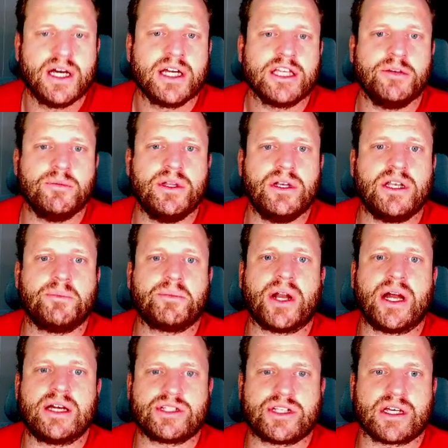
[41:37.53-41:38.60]
Community
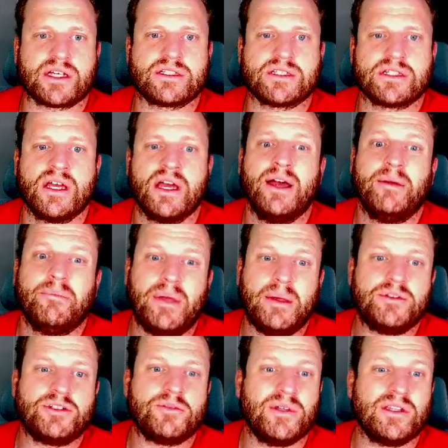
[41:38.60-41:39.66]
projects maybe
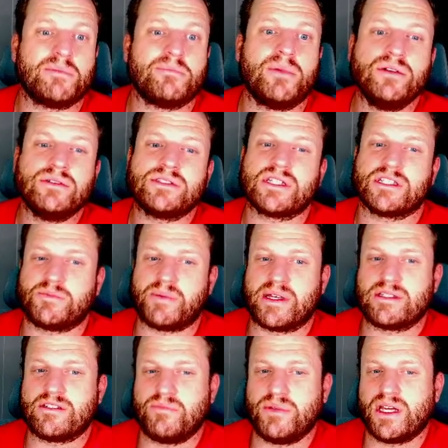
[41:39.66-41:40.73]
should be the most
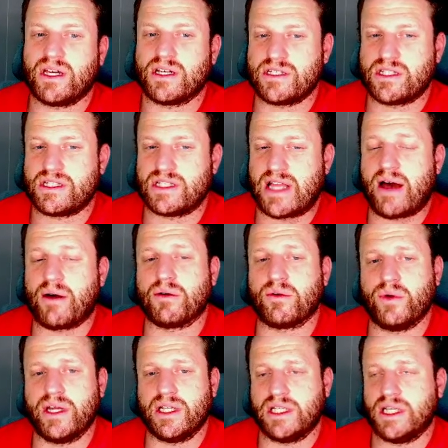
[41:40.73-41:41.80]
expensive because it's now a
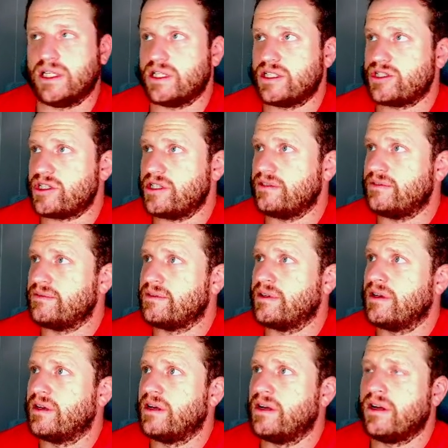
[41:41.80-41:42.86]
win condition,
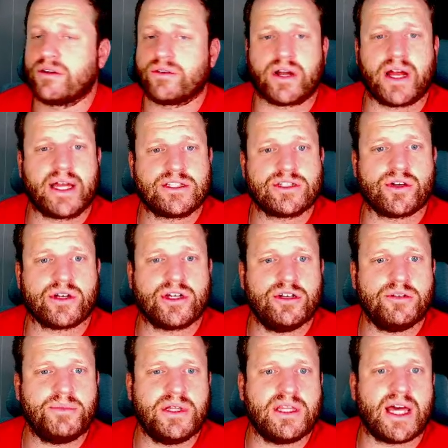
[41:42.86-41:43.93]
right? So it
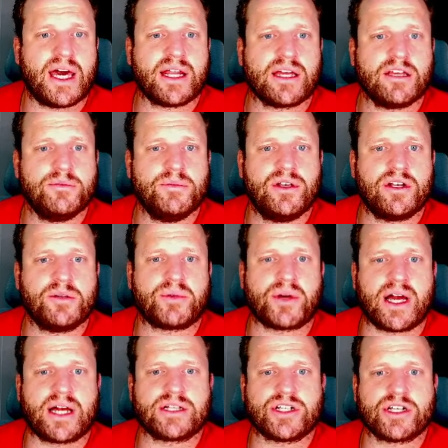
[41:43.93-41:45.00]
could be that a community
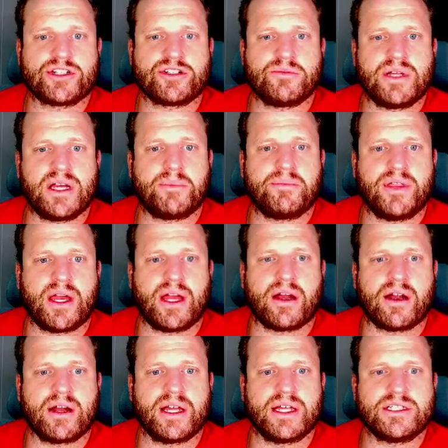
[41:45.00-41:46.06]
project should be up
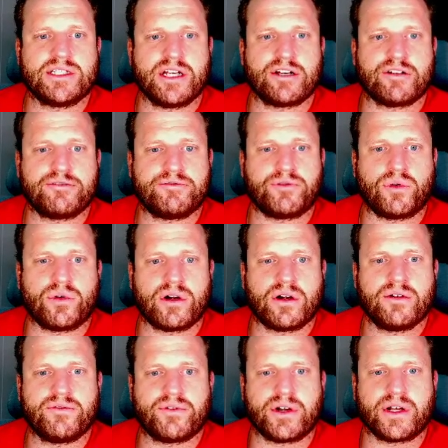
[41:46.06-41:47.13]
there in tier 4,
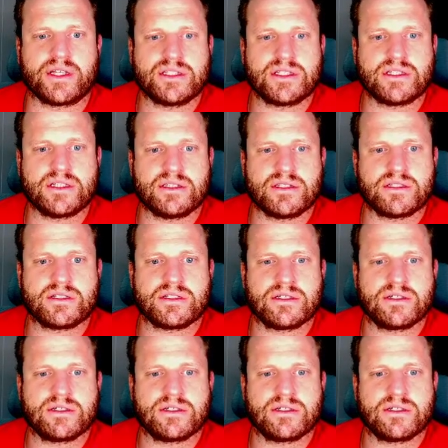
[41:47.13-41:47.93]
for instance.